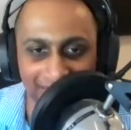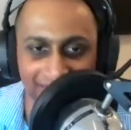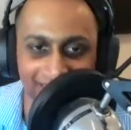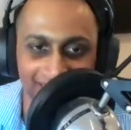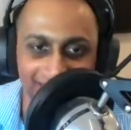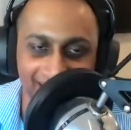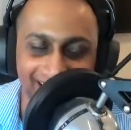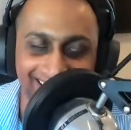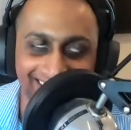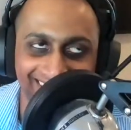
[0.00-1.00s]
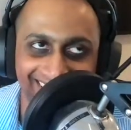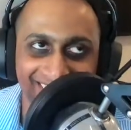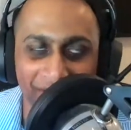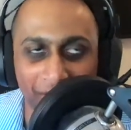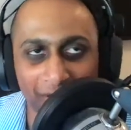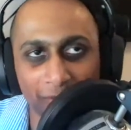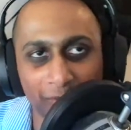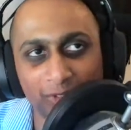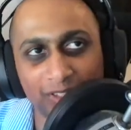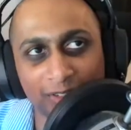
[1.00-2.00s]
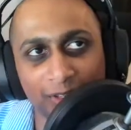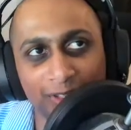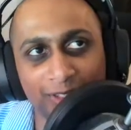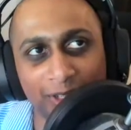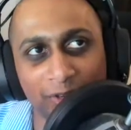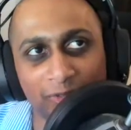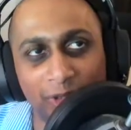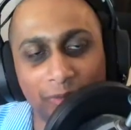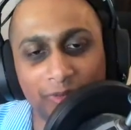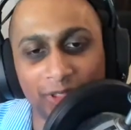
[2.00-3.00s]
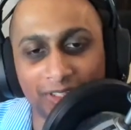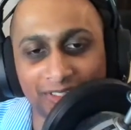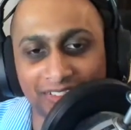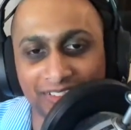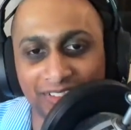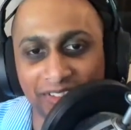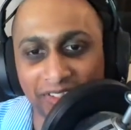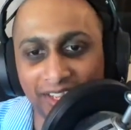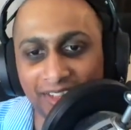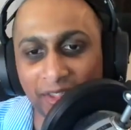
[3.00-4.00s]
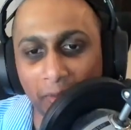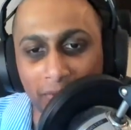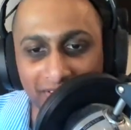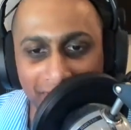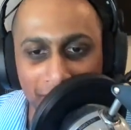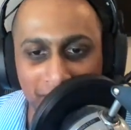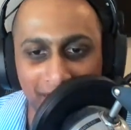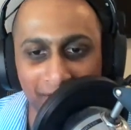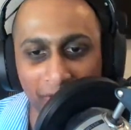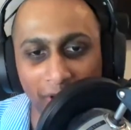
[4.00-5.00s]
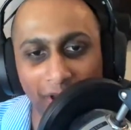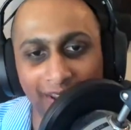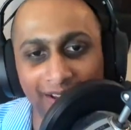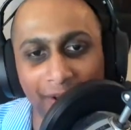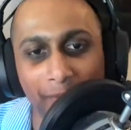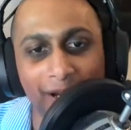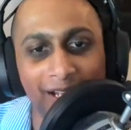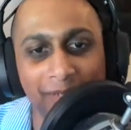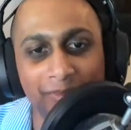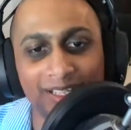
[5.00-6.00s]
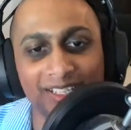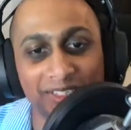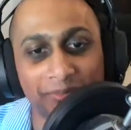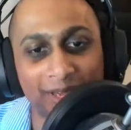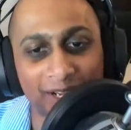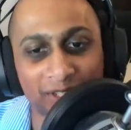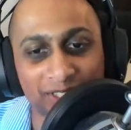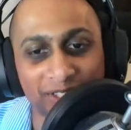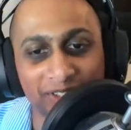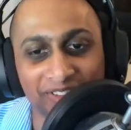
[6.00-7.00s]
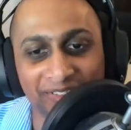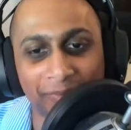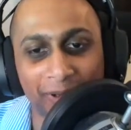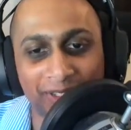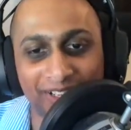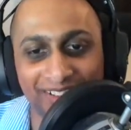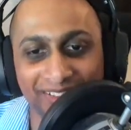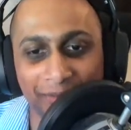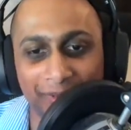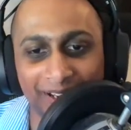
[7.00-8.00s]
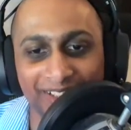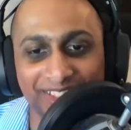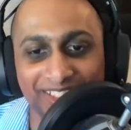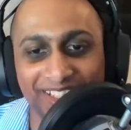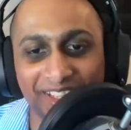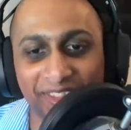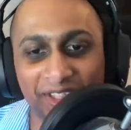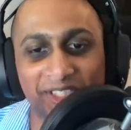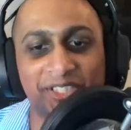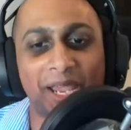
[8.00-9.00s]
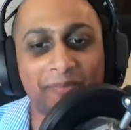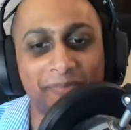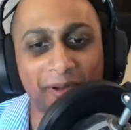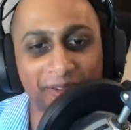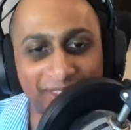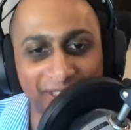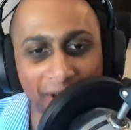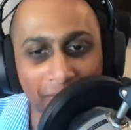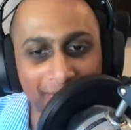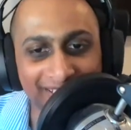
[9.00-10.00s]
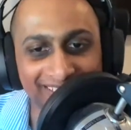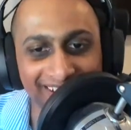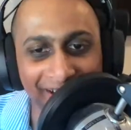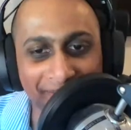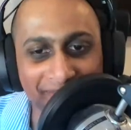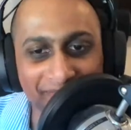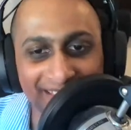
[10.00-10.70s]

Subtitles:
right. And look, we've just got to confirm for the listeners, there was some chatter on Marty Bent and Matt Odell's podcast about the shape of the OpenDime.